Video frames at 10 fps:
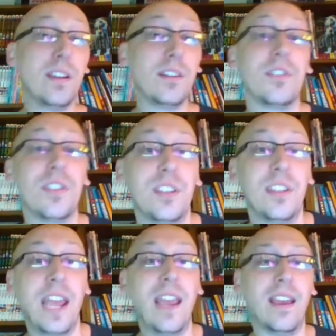
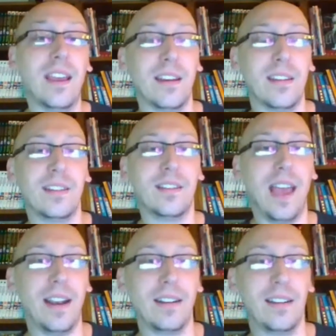understand
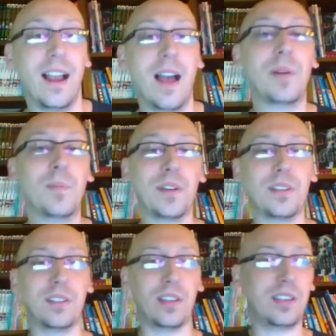that comic
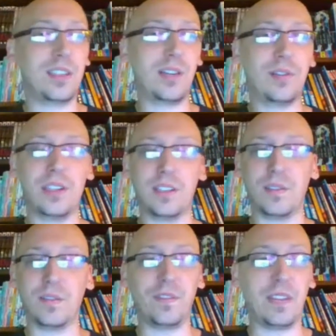books is a series
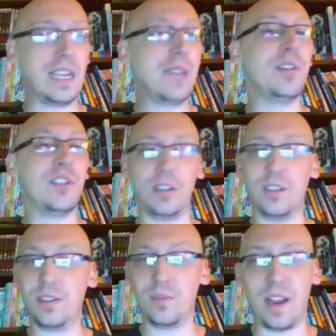of
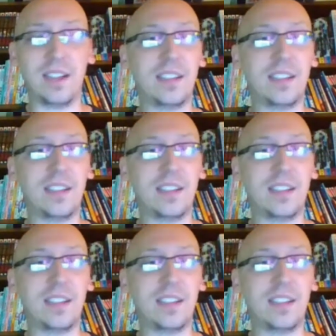images, right?